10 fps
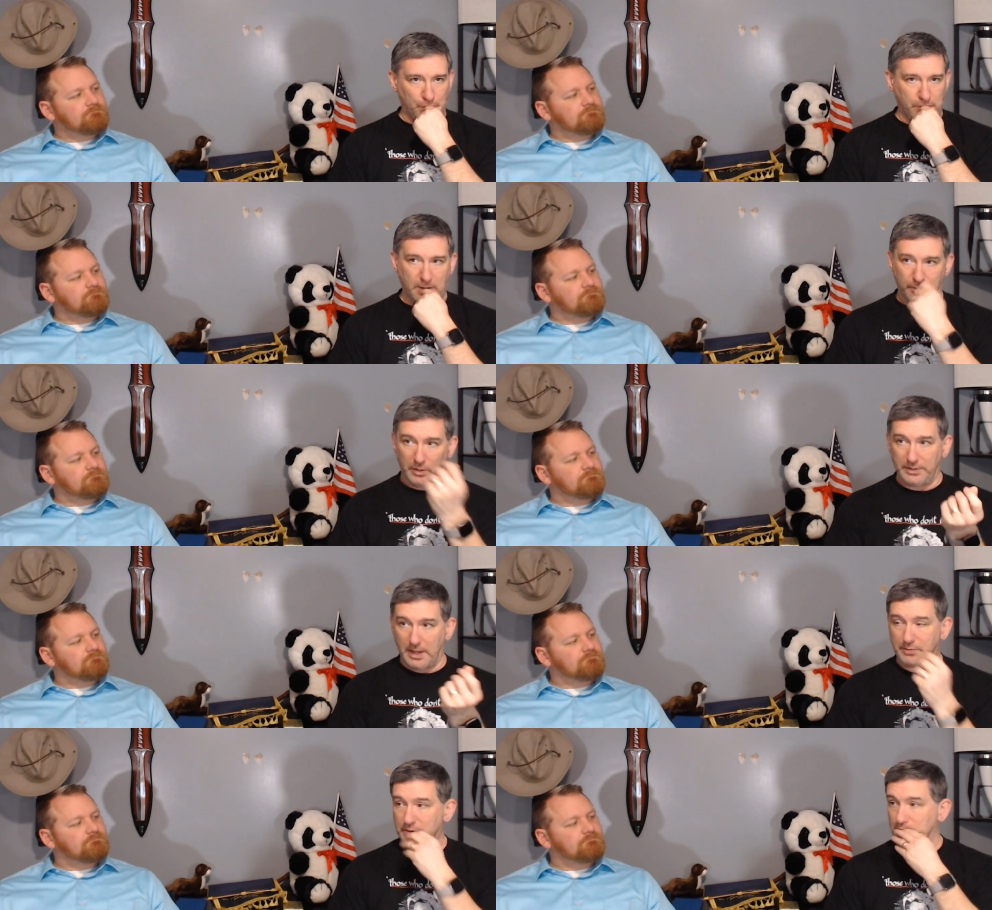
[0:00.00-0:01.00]
Speaker 1: couple
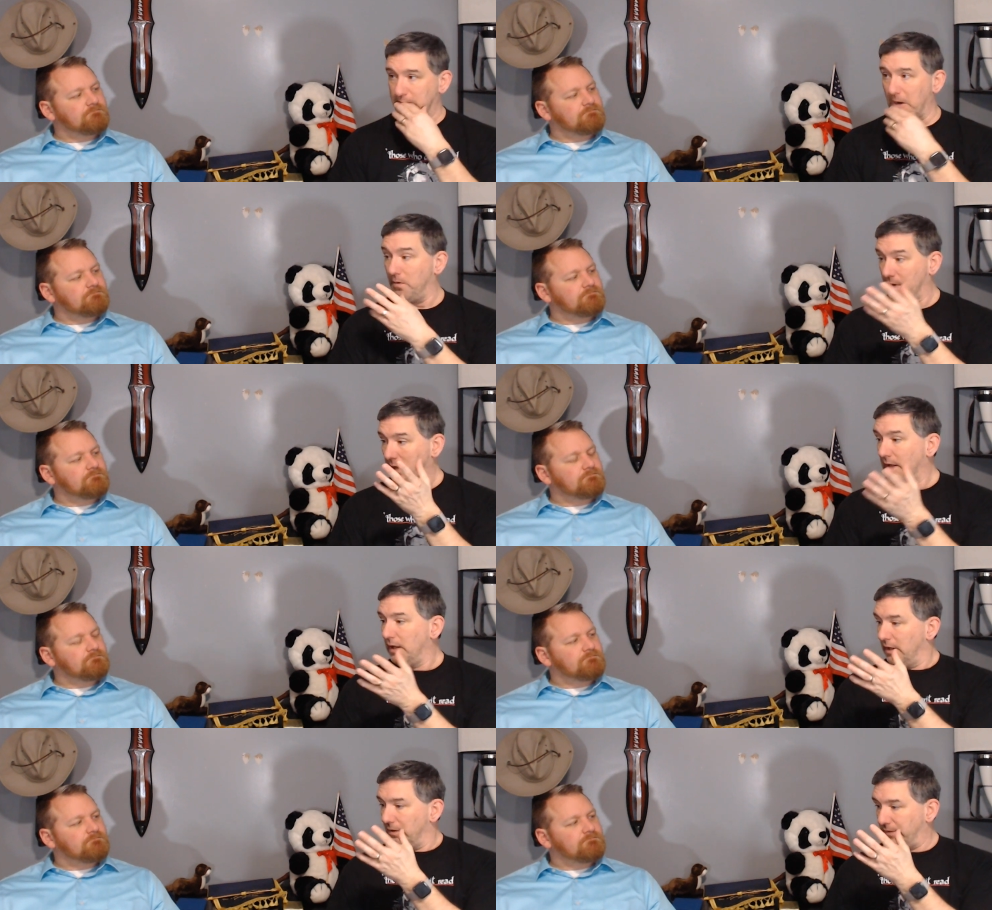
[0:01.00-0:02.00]
episodes ago
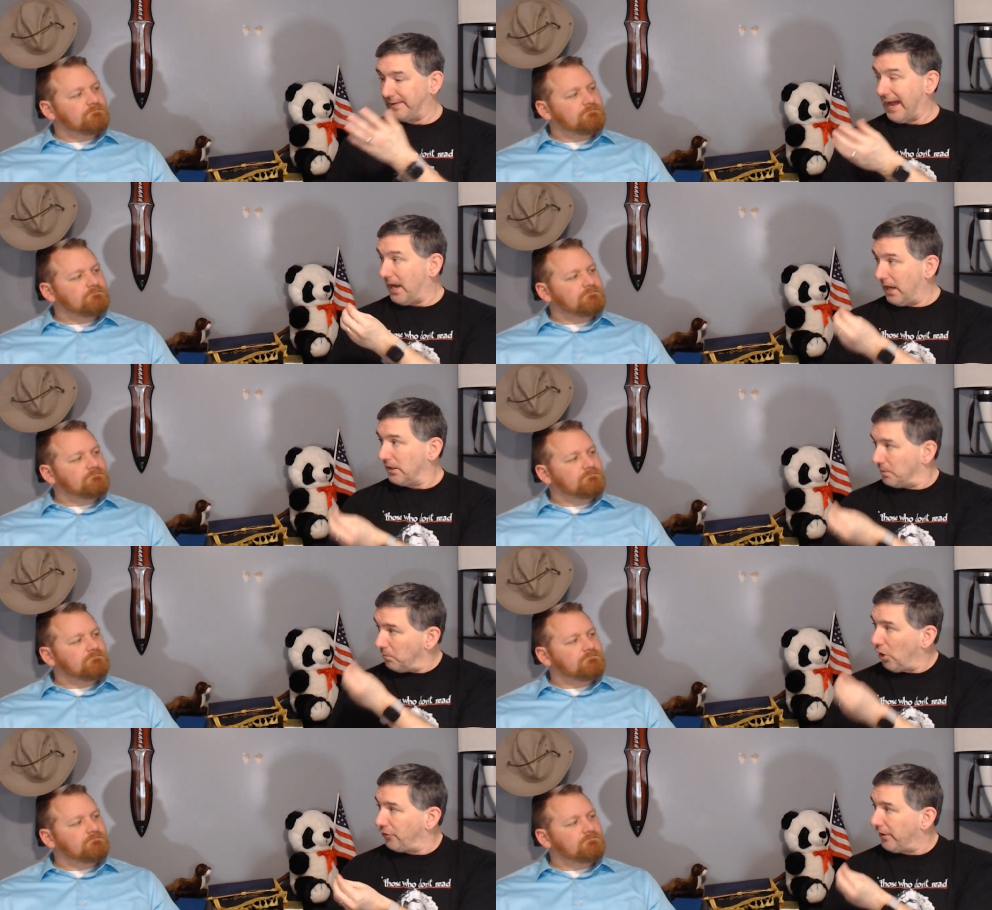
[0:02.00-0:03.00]
that that island
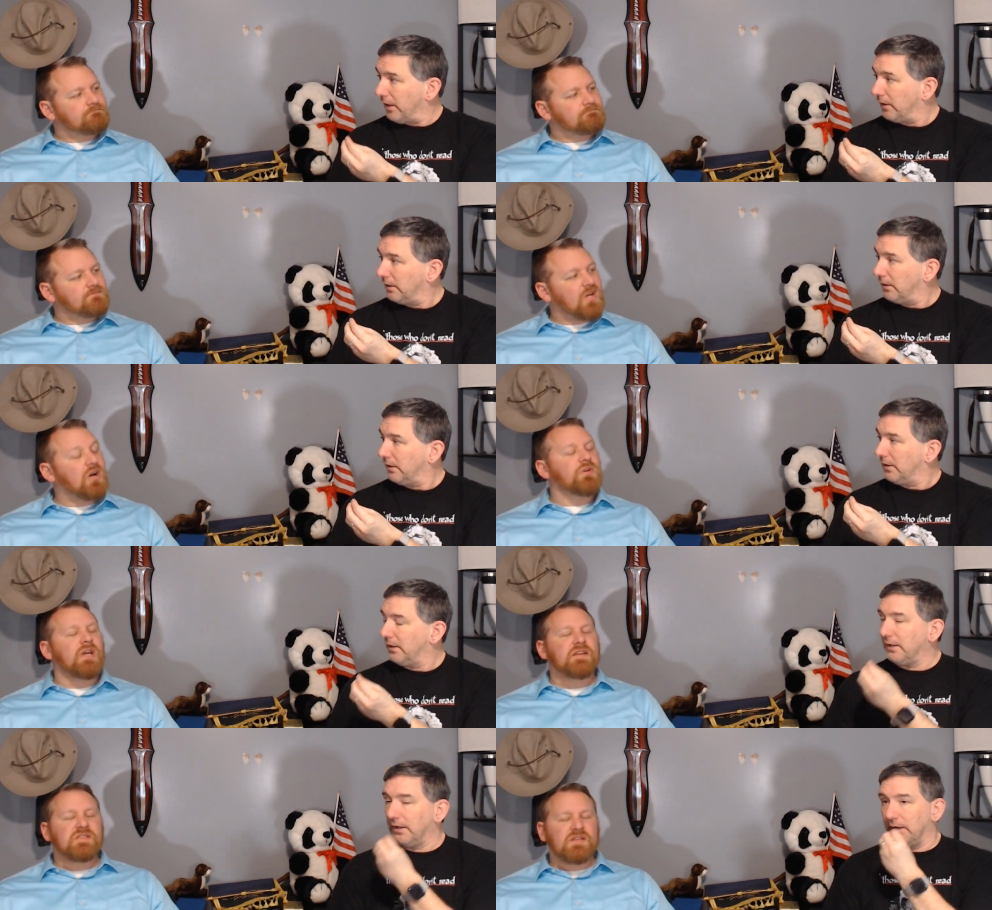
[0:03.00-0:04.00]
Malta. Oh
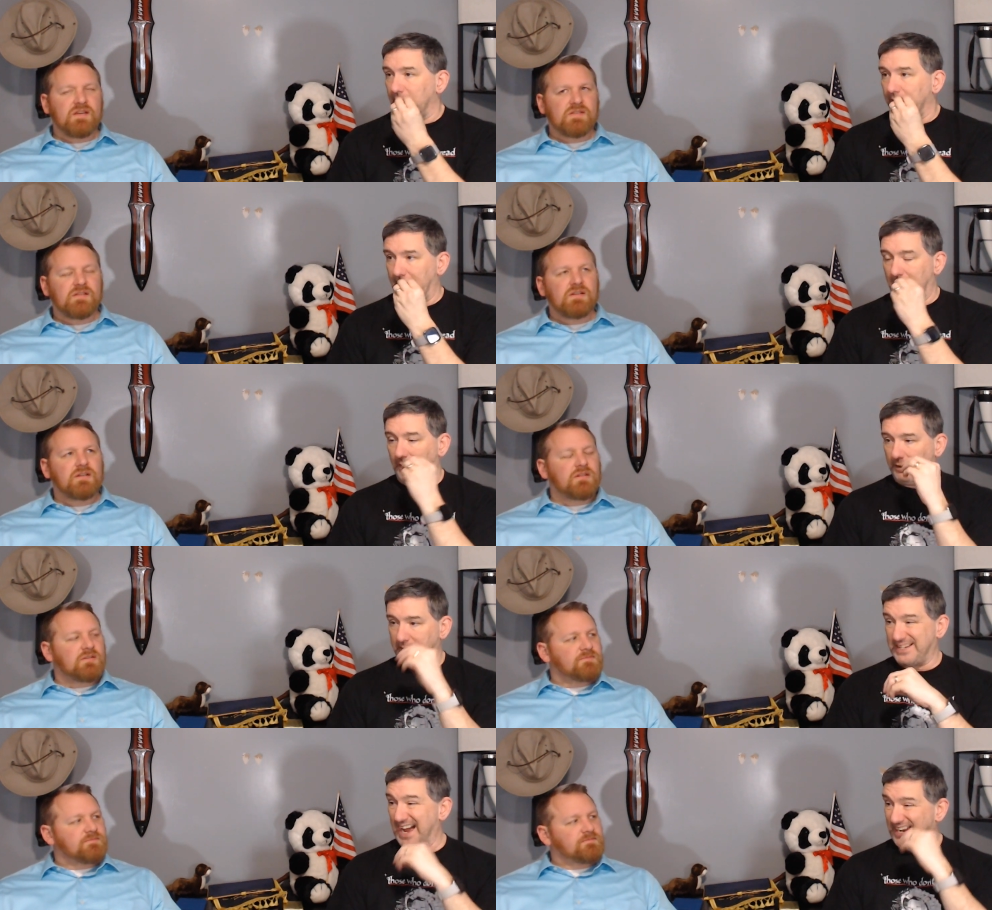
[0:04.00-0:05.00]
yes, yes. That
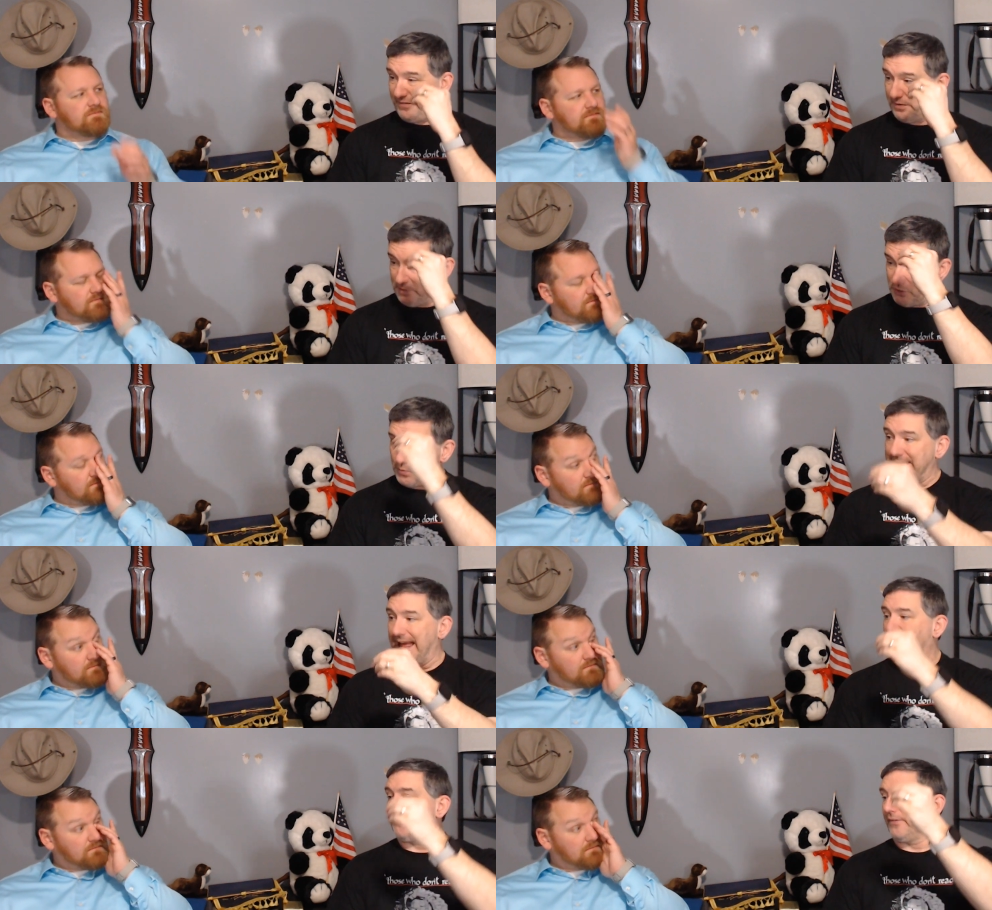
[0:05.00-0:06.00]
is kind of in between
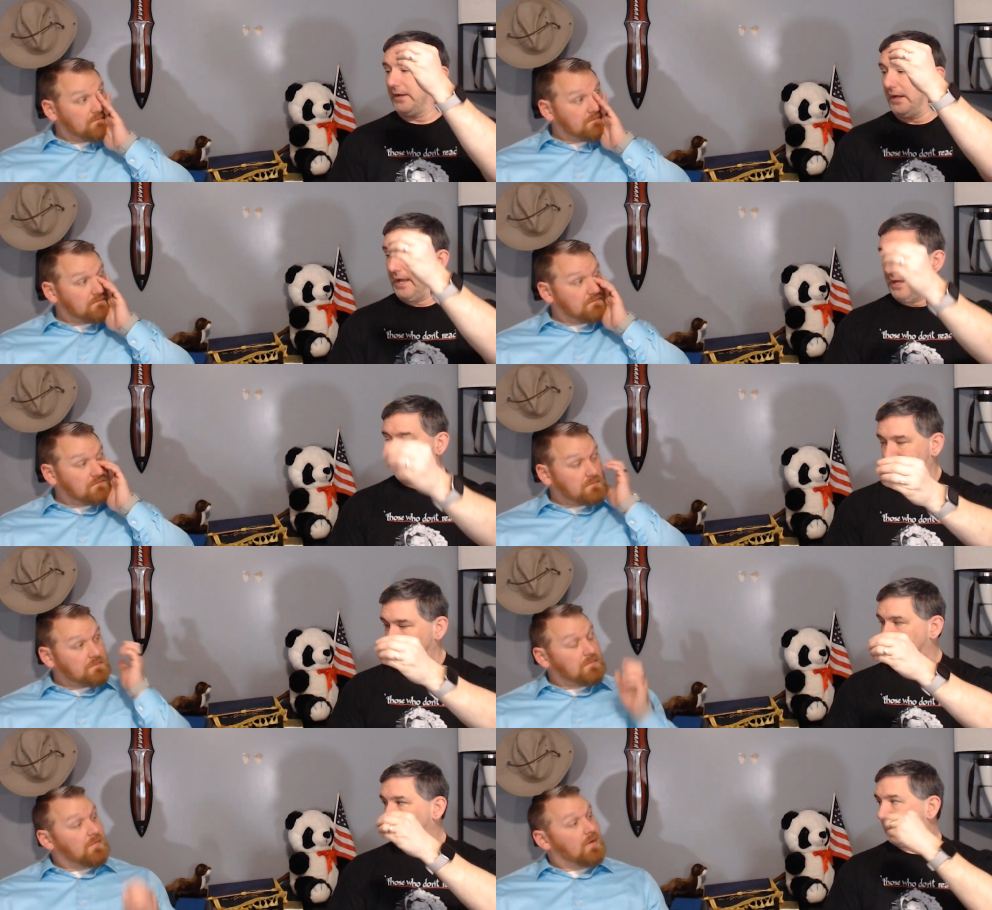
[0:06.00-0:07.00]
Africa and
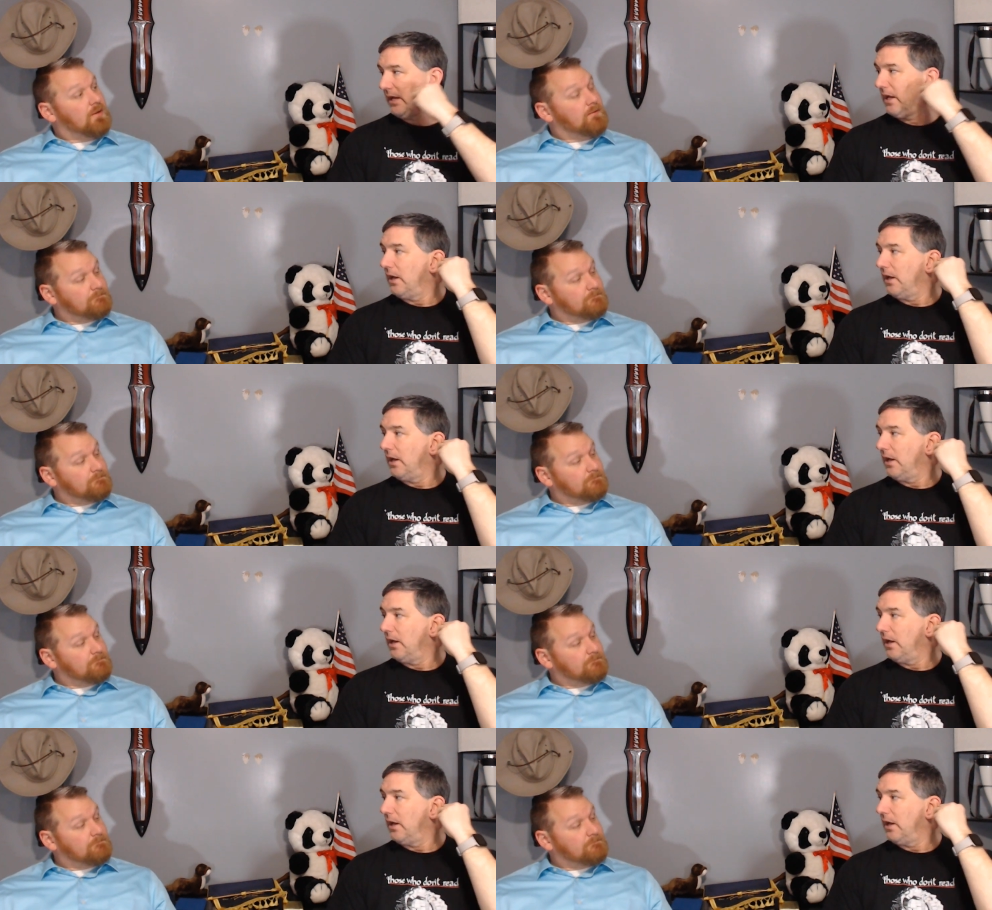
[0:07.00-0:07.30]
Sicily.